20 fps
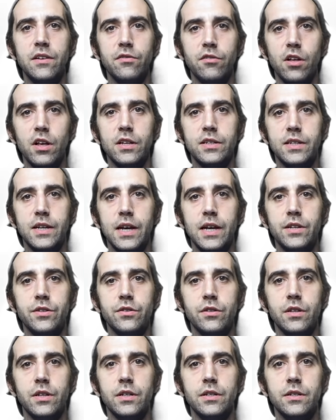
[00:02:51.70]
of Los
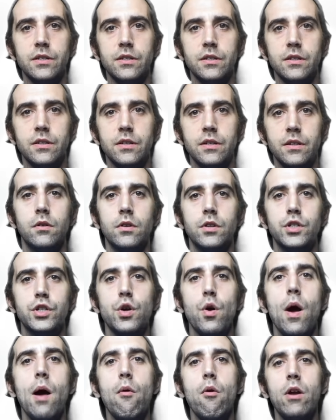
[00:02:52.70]
Angeles.
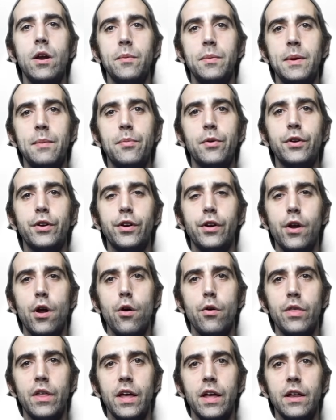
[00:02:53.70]
So I wanted people to
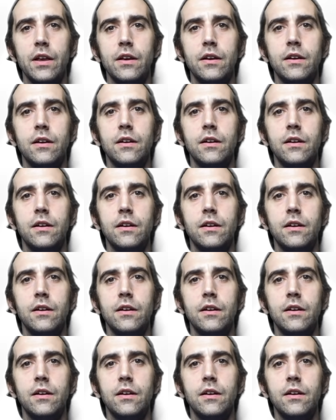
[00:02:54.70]
know that